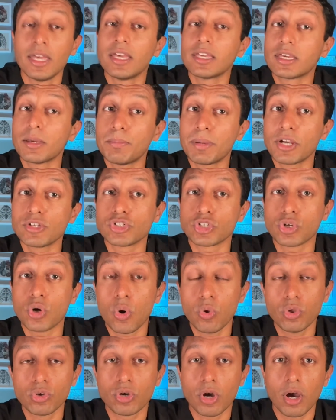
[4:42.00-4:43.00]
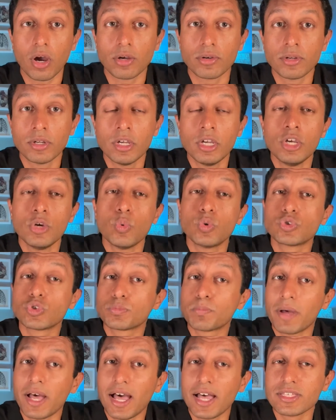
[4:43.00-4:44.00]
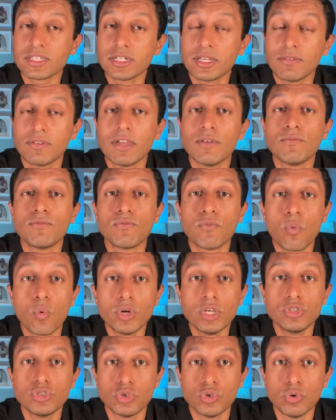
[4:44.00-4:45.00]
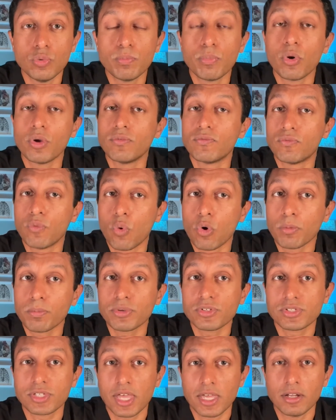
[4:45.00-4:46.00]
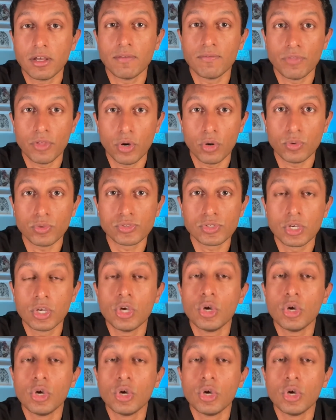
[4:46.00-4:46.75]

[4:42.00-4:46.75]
compared to Cologuard, which was positive in 42.4% of those